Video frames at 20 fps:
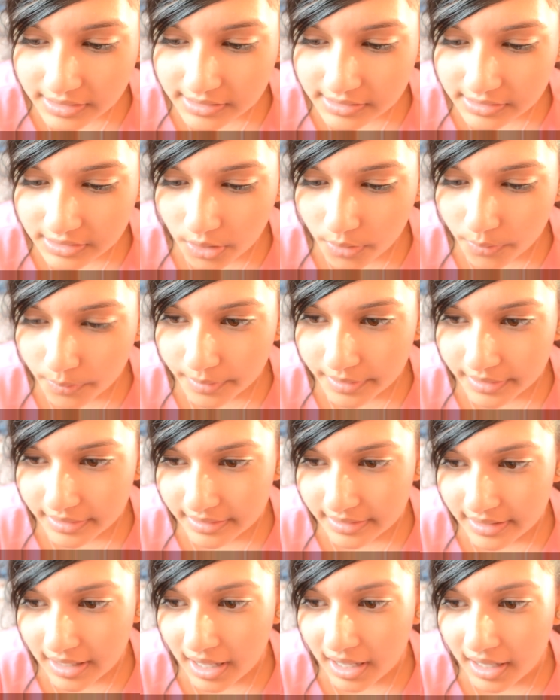So
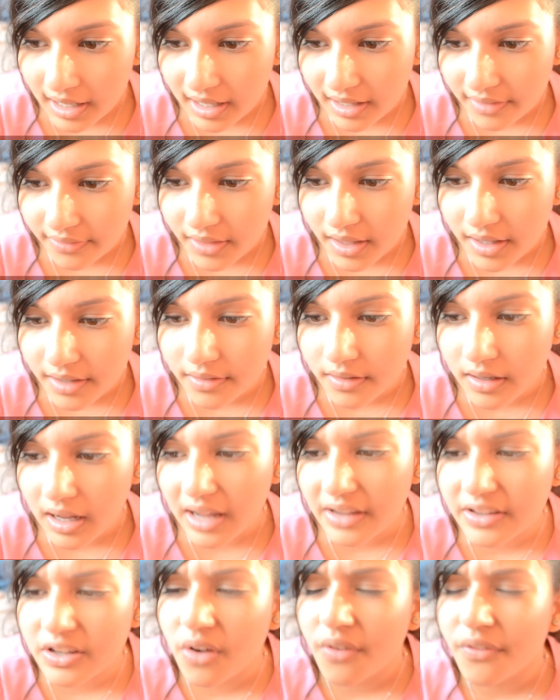yeah, and then
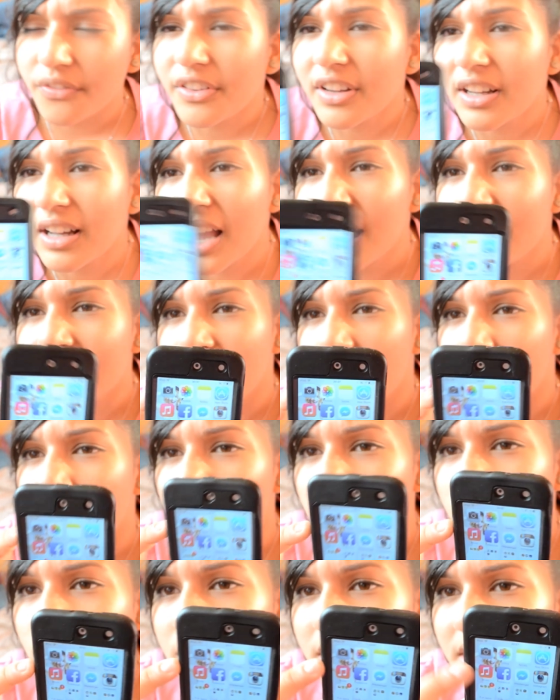I don't think I
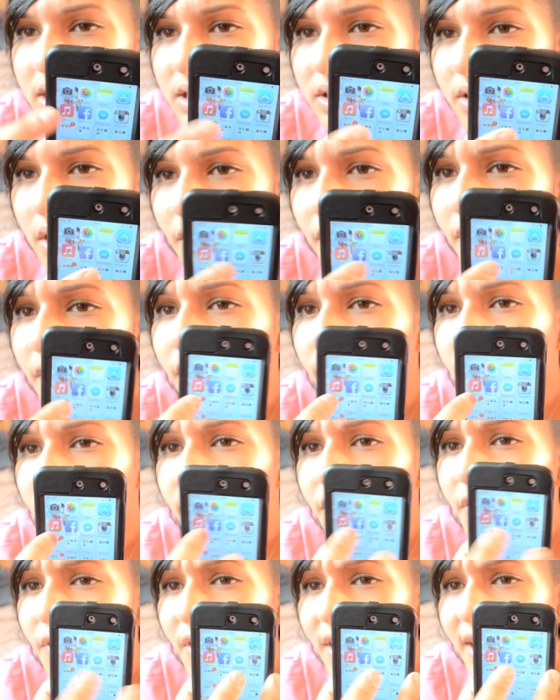showed you these
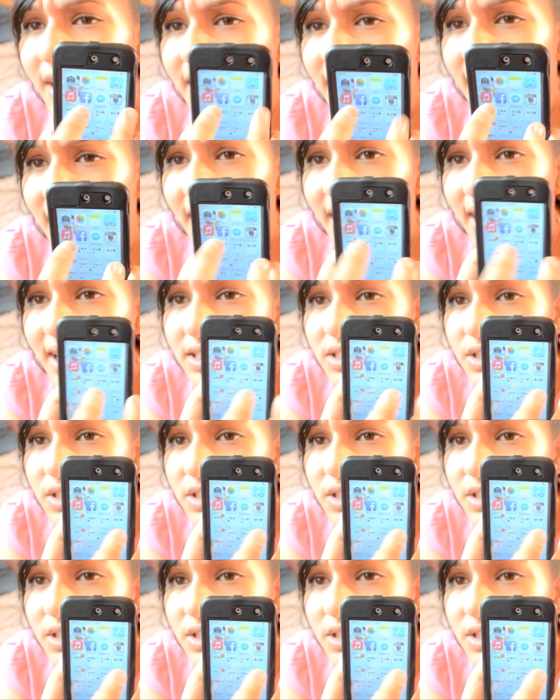free here.